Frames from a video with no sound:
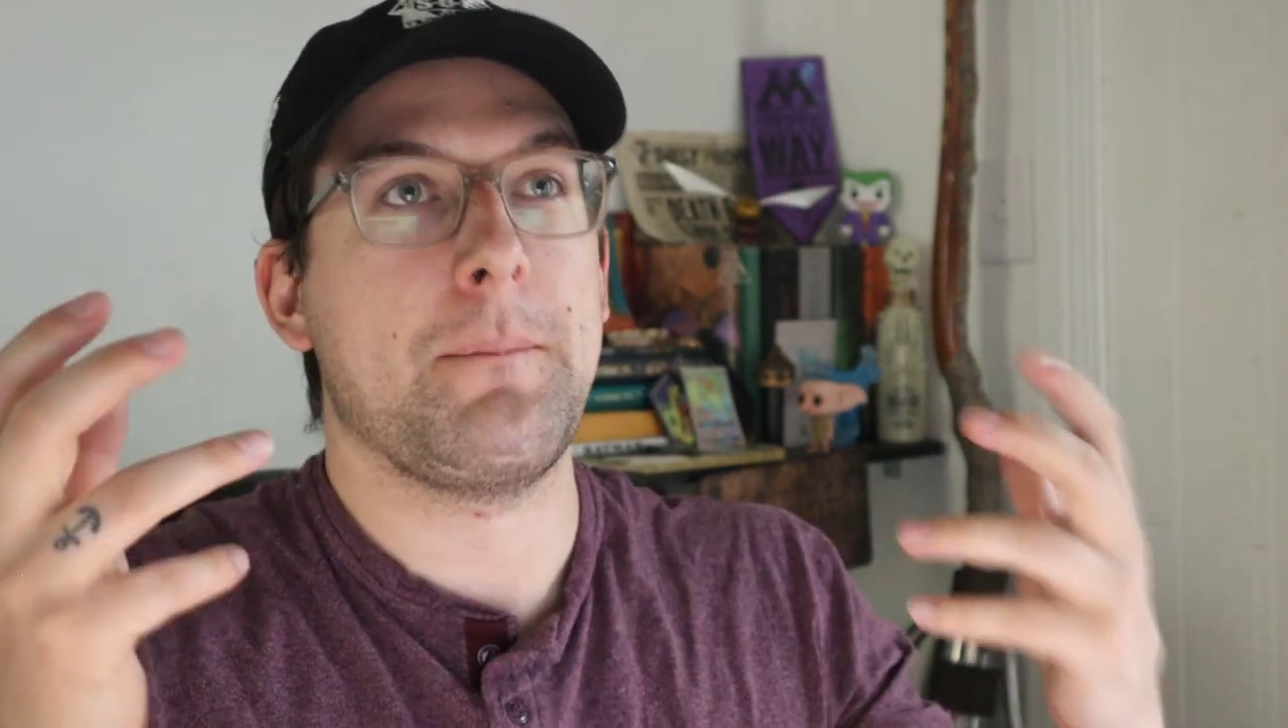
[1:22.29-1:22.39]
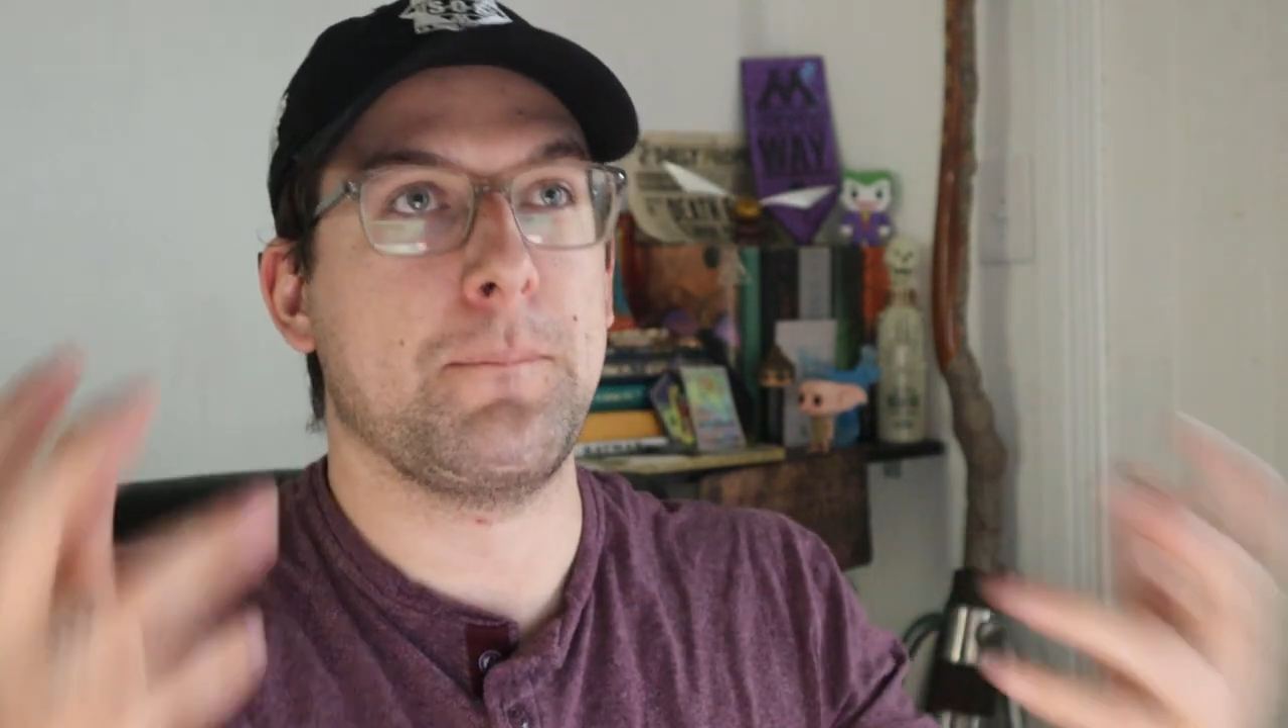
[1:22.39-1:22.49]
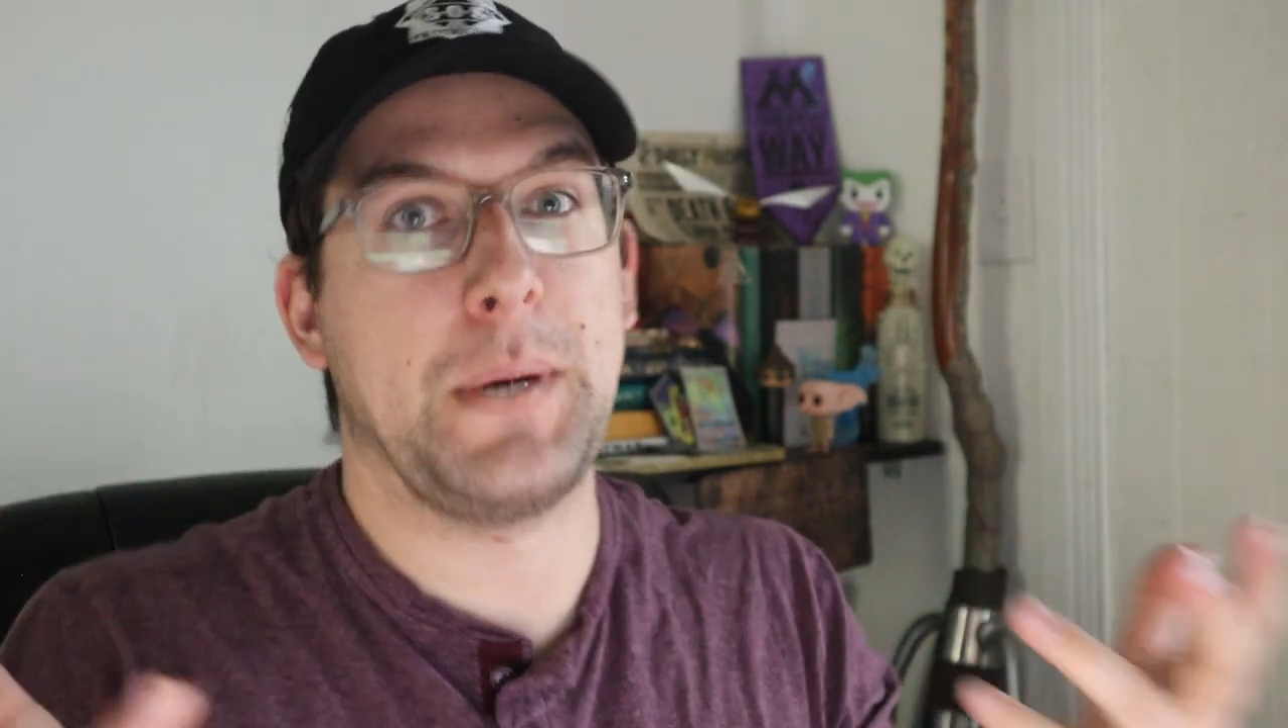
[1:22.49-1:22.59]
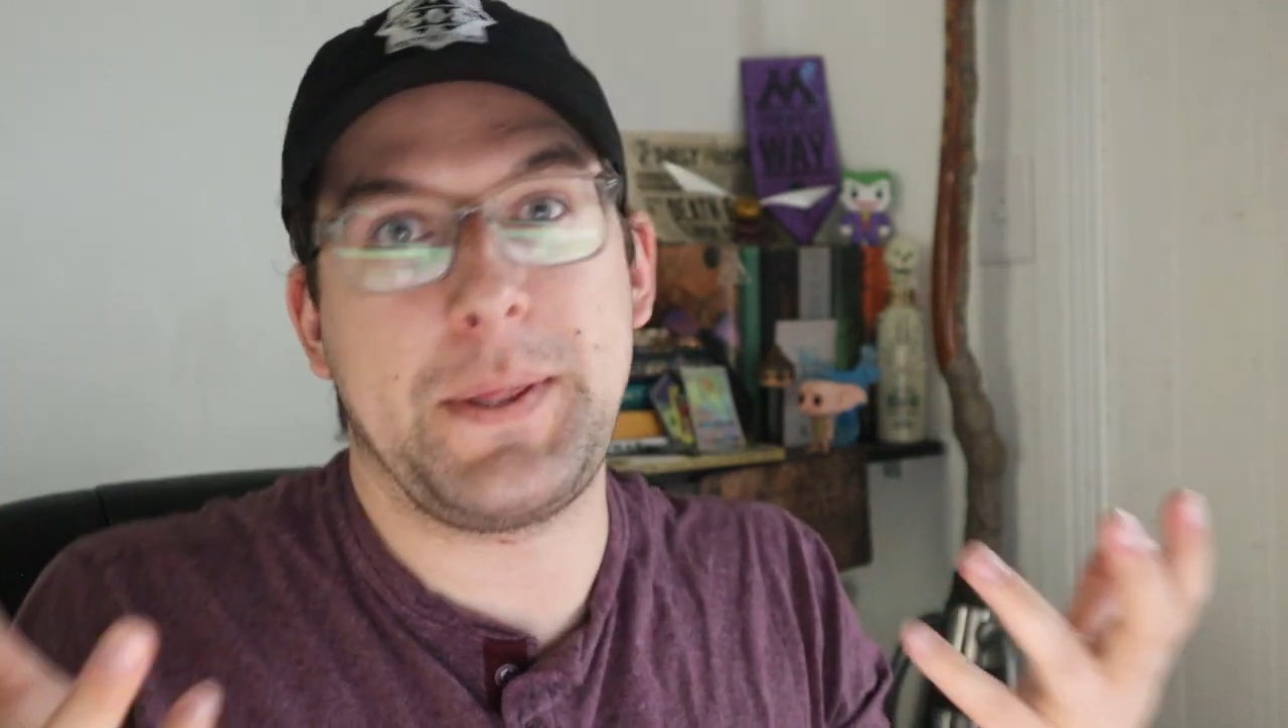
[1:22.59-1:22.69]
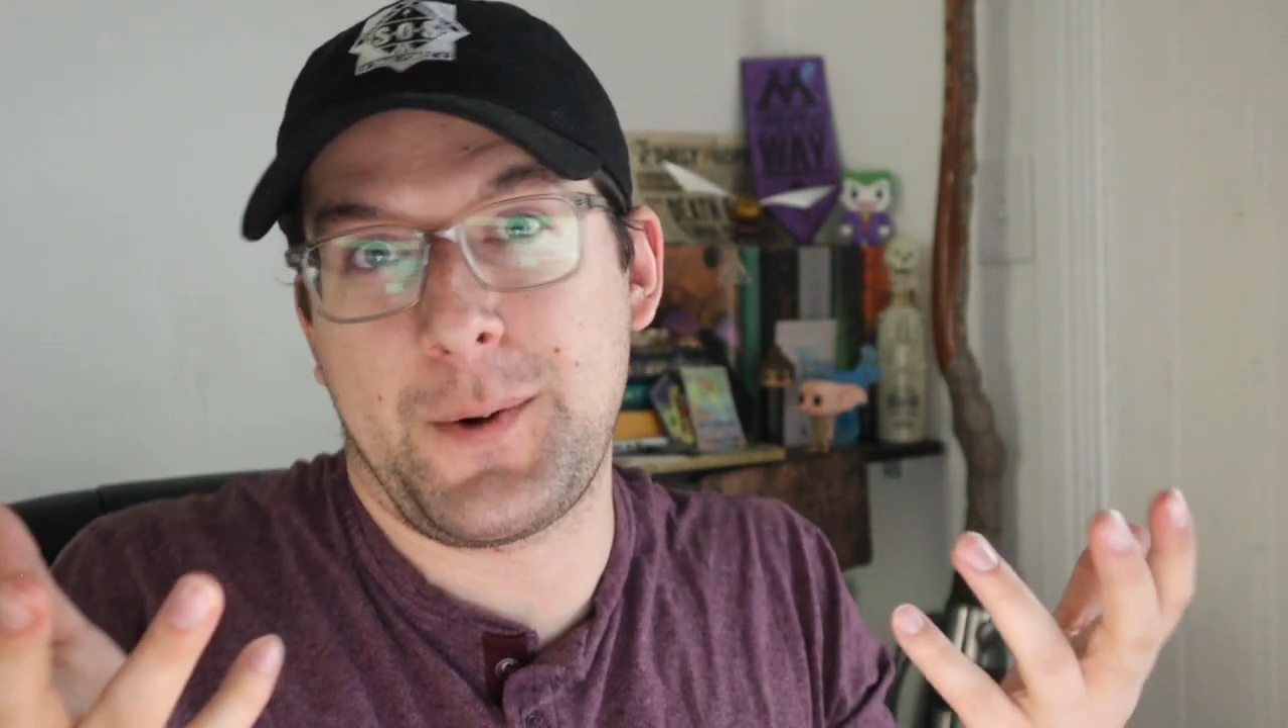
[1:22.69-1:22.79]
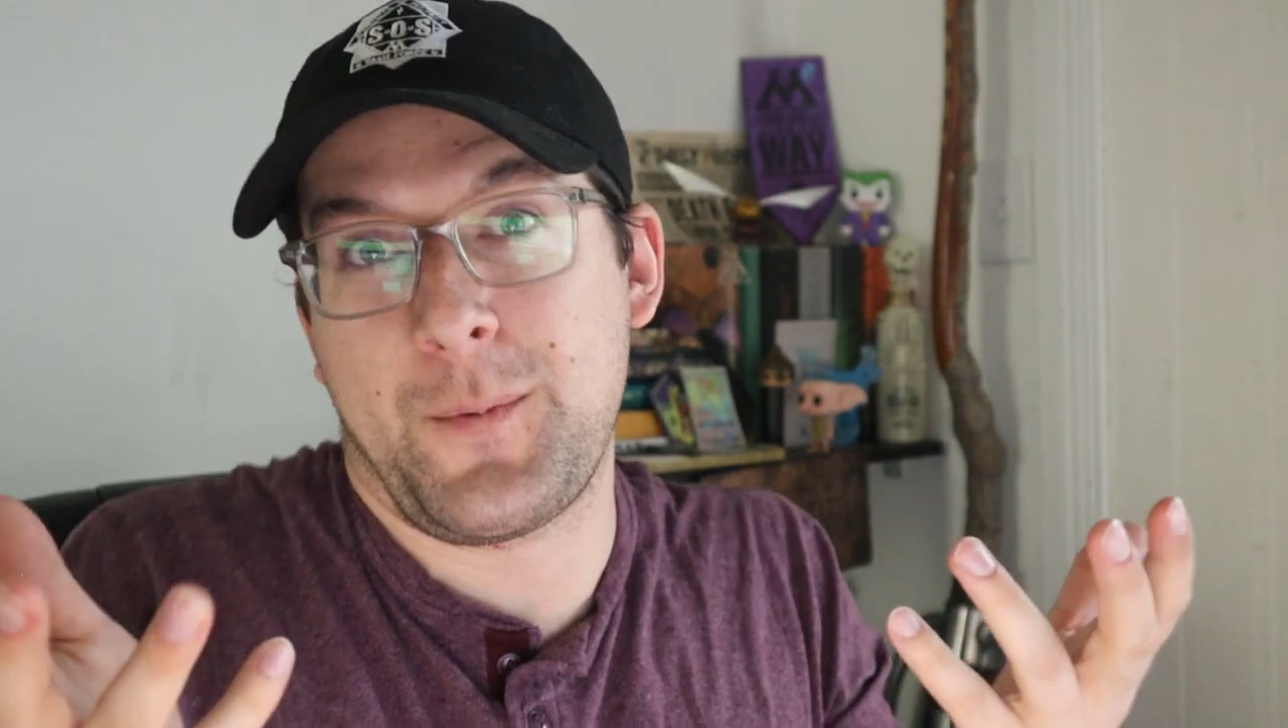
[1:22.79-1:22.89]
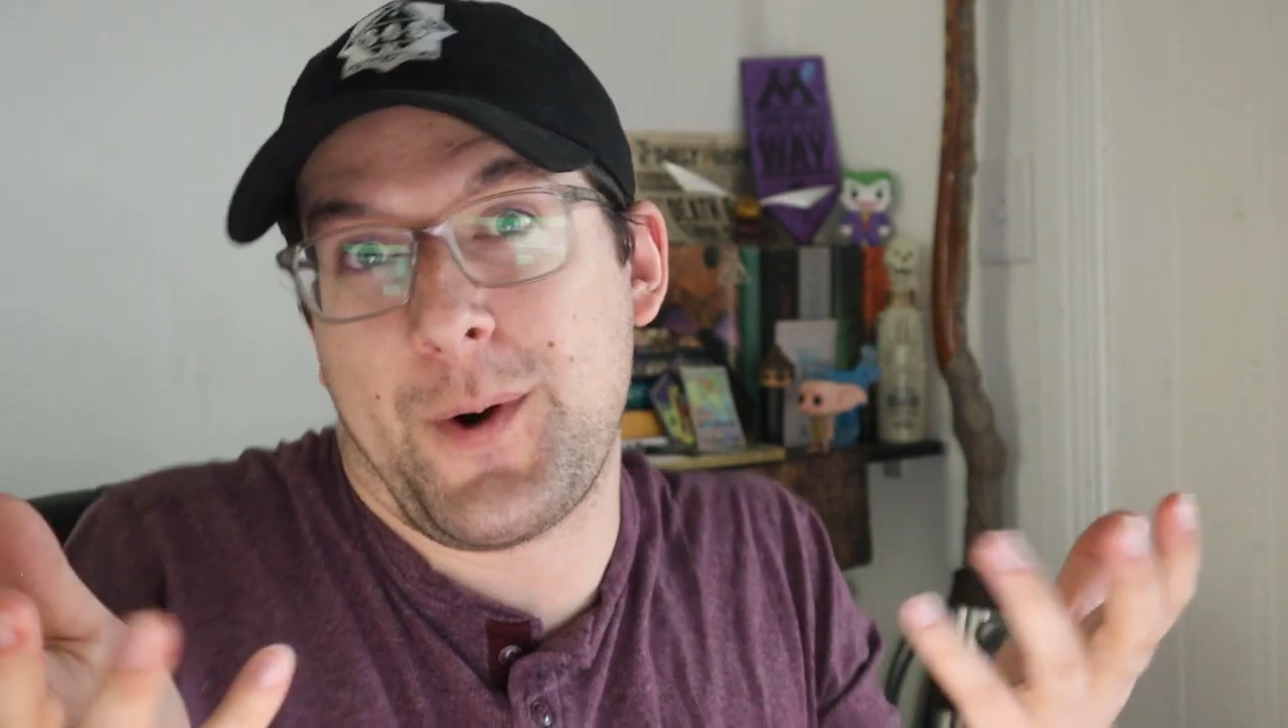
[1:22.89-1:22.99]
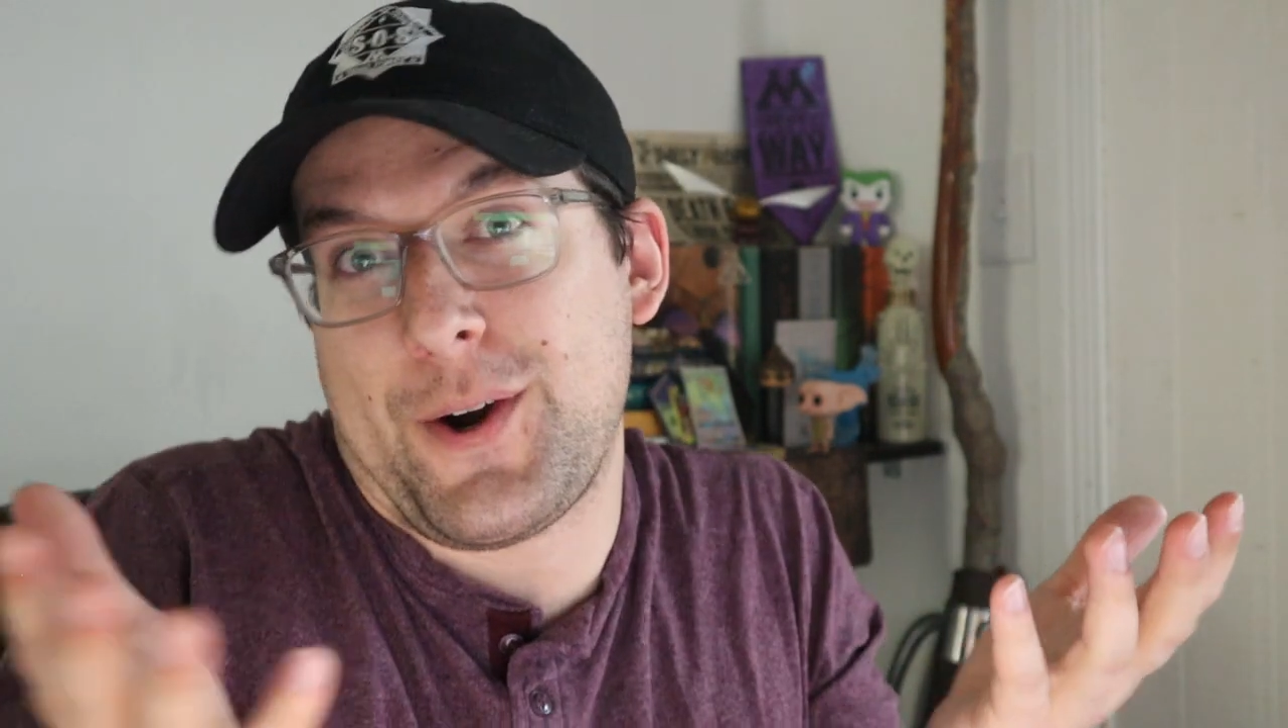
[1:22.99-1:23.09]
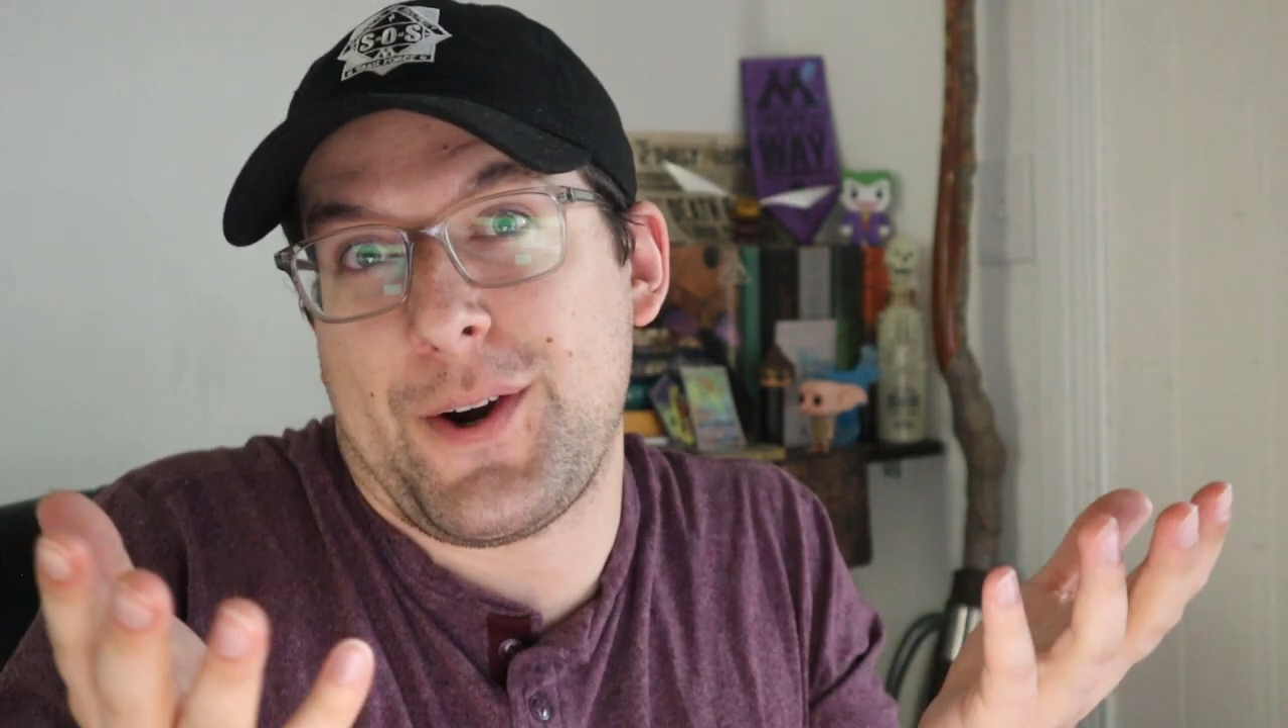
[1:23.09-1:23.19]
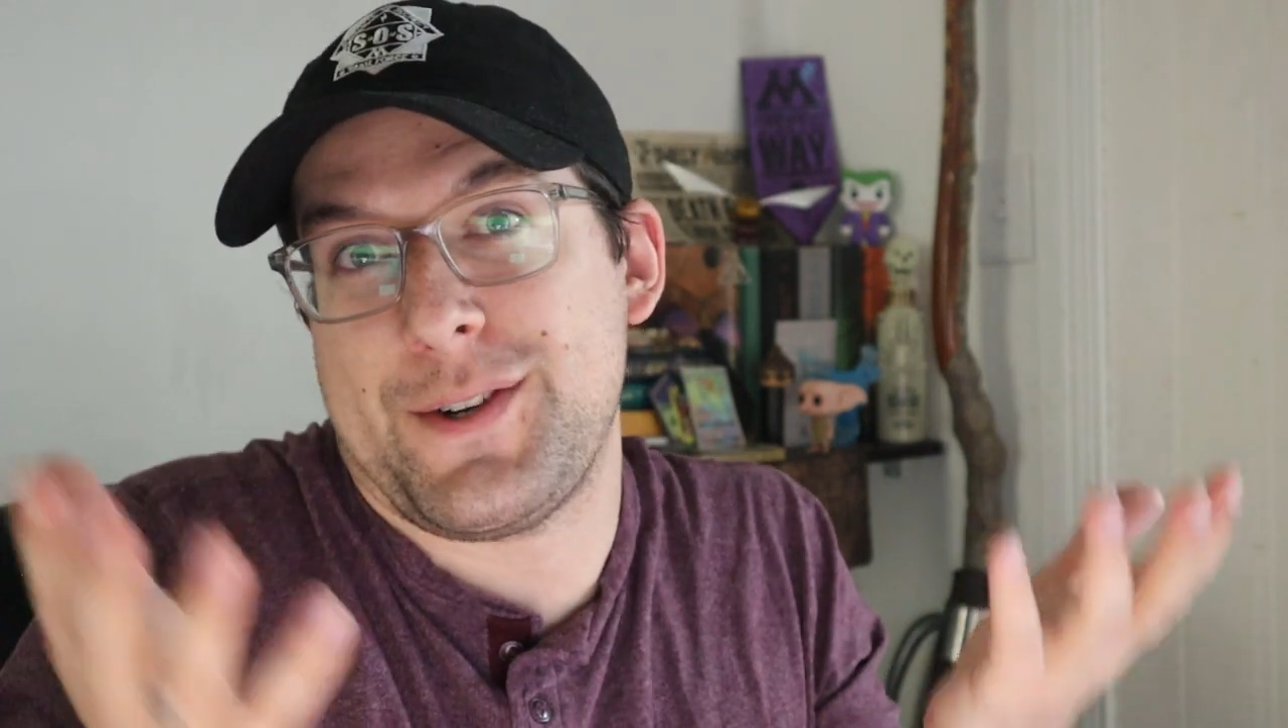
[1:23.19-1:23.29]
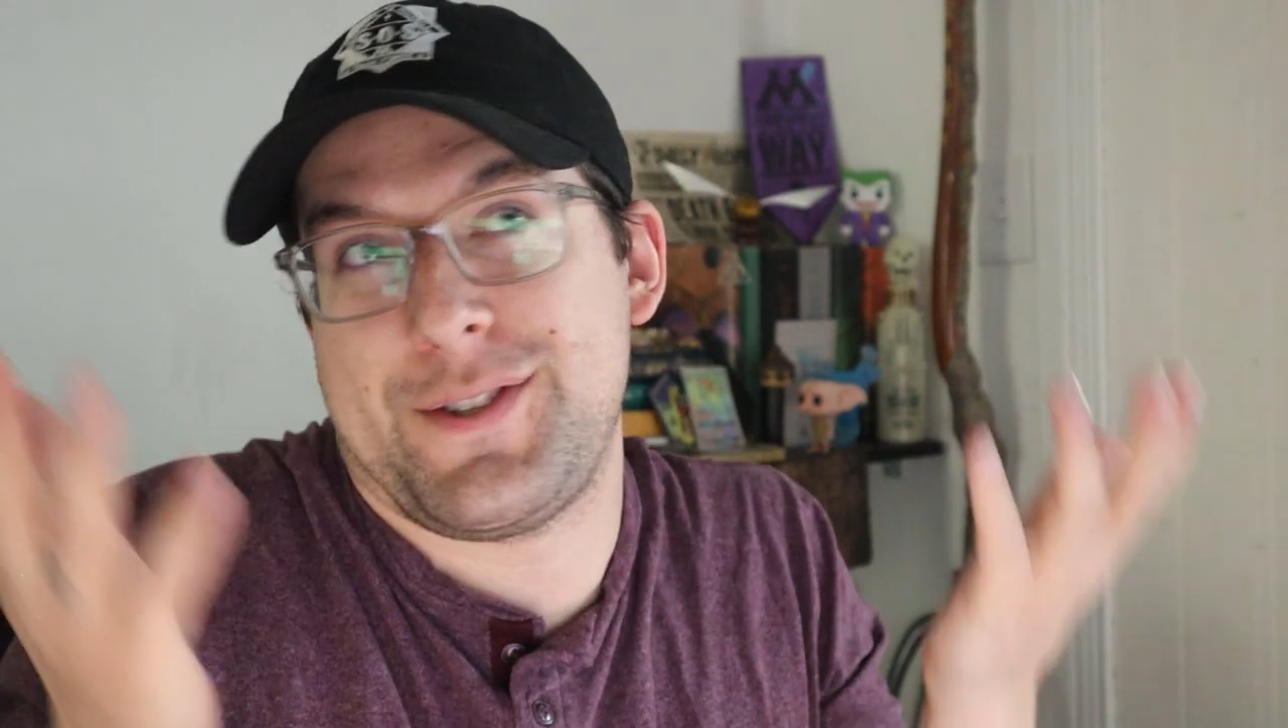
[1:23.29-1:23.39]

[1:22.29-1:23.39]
but there were,